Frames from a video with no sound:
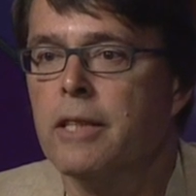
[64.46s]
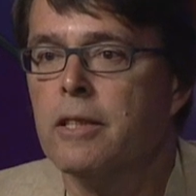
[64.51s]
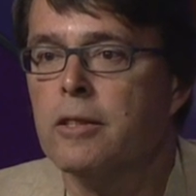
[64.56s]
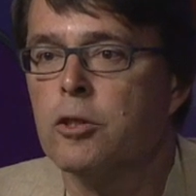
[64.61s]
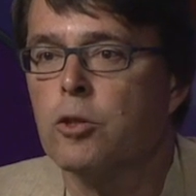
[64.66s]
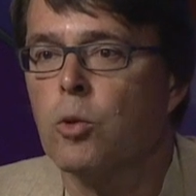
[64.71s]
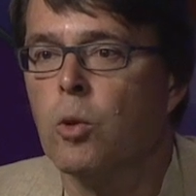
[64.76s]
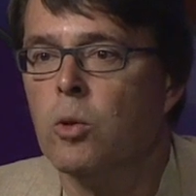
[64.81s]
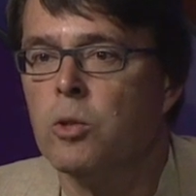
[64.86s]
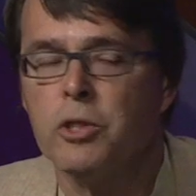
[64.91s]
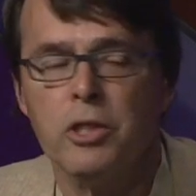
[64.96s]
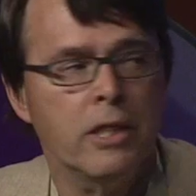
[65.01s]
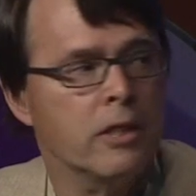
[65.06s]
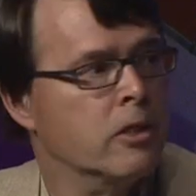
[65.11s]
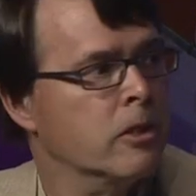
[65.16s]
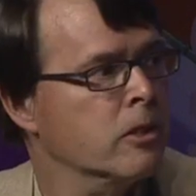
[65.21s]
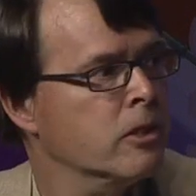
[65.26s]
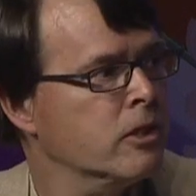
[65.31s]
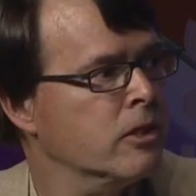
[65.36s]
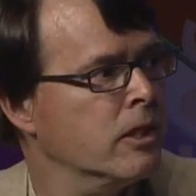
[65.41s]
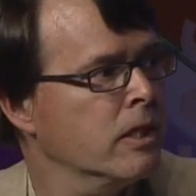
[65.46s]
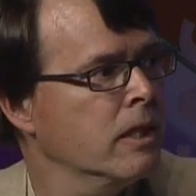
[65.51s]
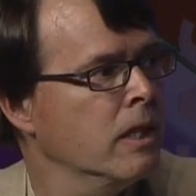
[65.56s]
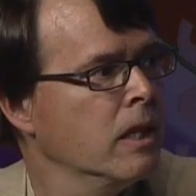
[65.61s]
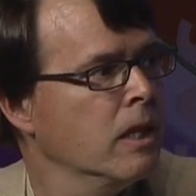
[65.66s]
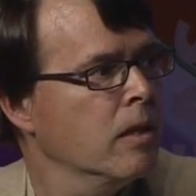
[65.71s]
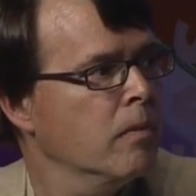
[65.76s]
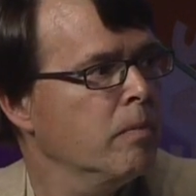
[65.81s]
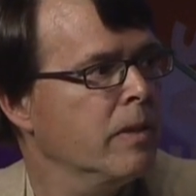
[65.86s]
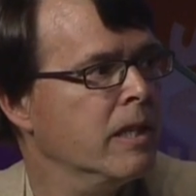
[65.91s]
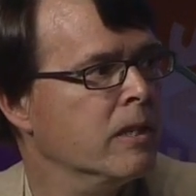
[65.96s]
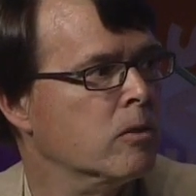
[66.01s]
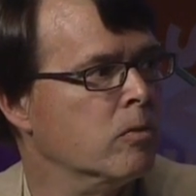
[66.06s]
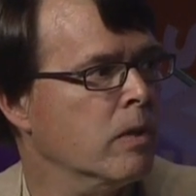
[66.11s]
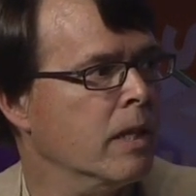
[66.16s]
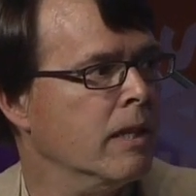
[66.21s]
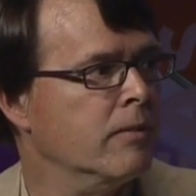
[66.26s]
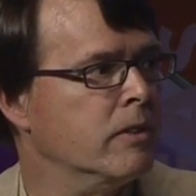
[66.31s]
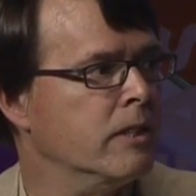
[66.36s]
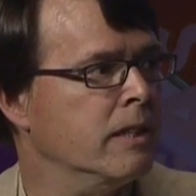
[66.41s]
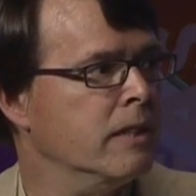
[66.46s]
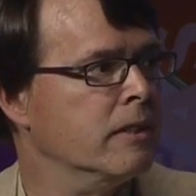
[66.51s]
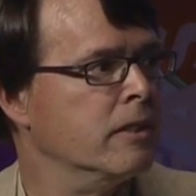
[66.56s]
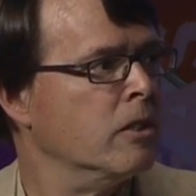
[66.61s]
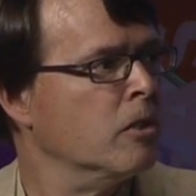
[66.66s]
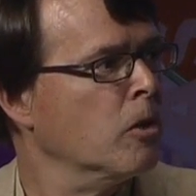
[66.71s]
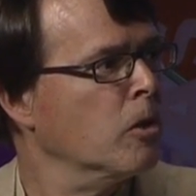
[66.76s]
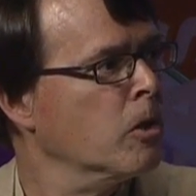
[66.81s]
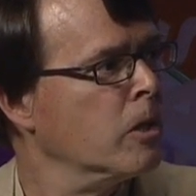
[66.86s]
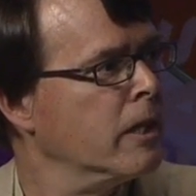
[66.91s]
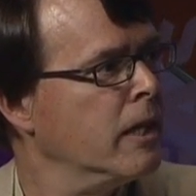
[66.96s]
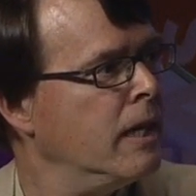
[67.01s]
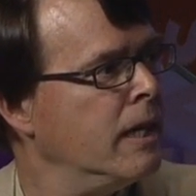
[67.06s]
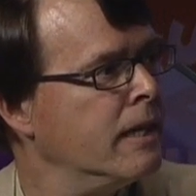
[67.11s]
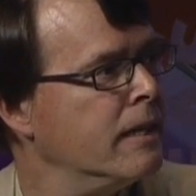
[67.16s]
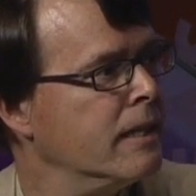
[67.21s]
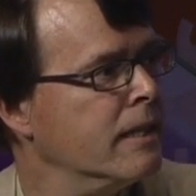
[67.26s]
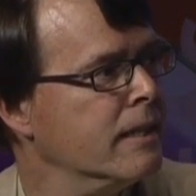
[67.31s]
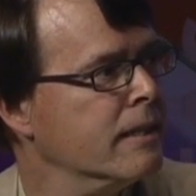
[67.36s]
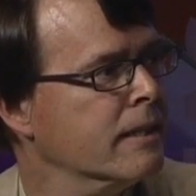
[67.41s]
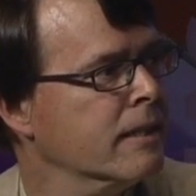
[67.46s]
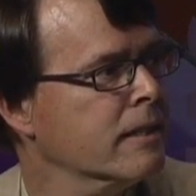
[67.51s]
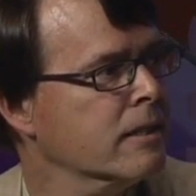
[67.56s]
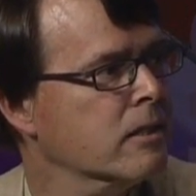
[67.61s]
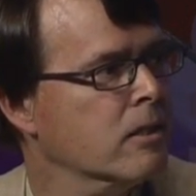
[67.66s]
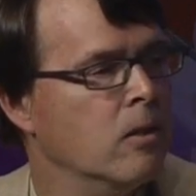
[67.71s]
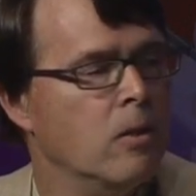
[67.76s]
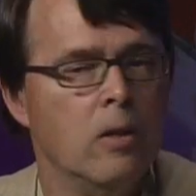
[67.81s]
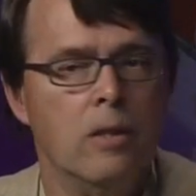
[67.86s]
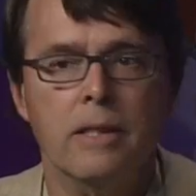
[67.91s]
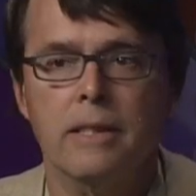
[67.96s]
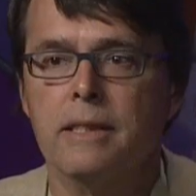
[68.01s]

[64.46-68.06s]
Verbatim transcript: control centers. Biggest one I've seen is an ERCOT, I think it's called.